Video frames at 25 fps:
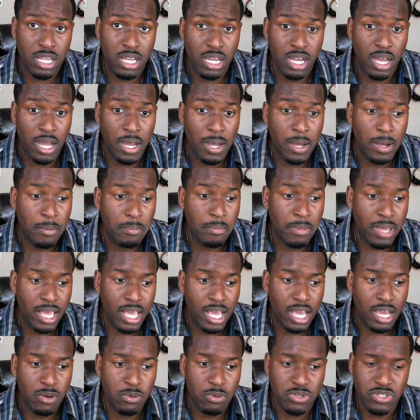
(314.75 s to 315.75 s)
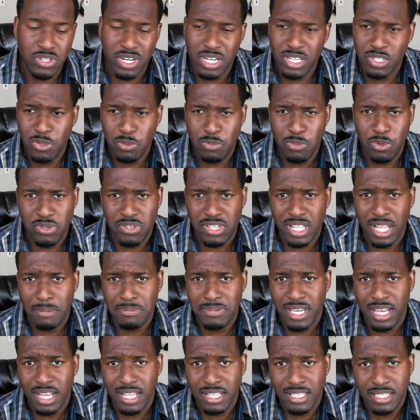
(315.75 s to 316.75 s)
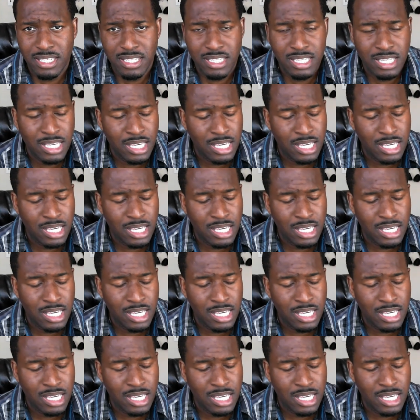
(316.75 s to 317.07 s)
Um, I will try and do more Snapchats.